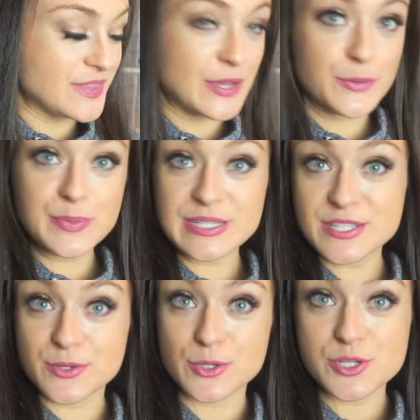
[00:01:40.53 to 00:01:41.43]
They opened
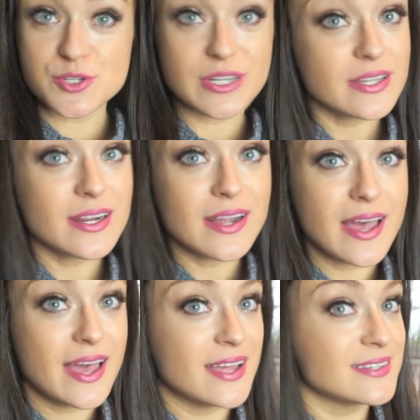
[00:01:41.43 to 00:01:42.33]
the horse trailer
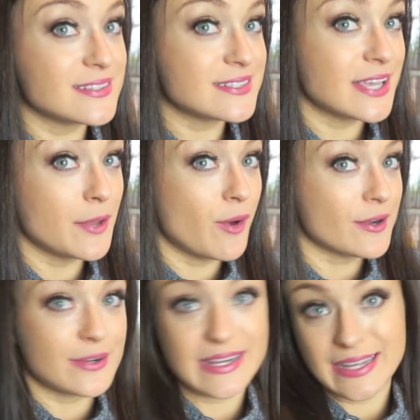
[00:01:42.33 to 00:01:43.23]
and he
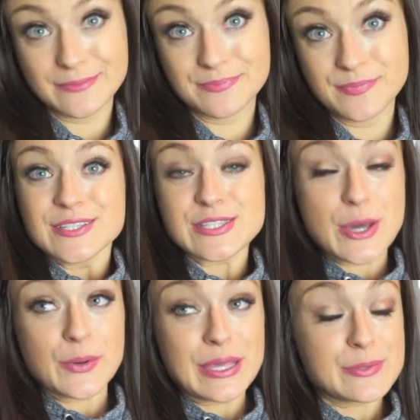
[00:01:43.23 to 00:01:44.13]
walked right in.
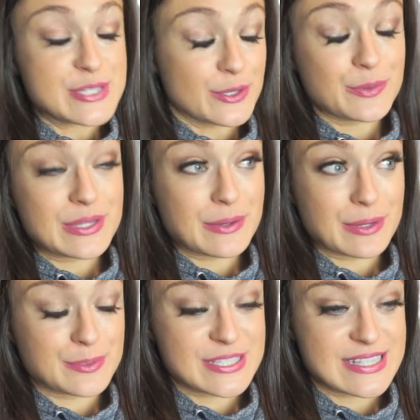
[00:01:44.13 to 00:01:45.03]
So he was the only one they were
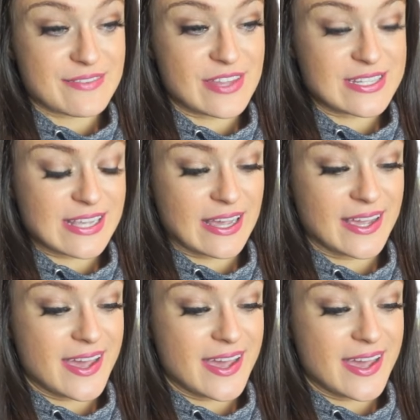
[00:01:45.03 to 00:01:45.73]
able to save that day.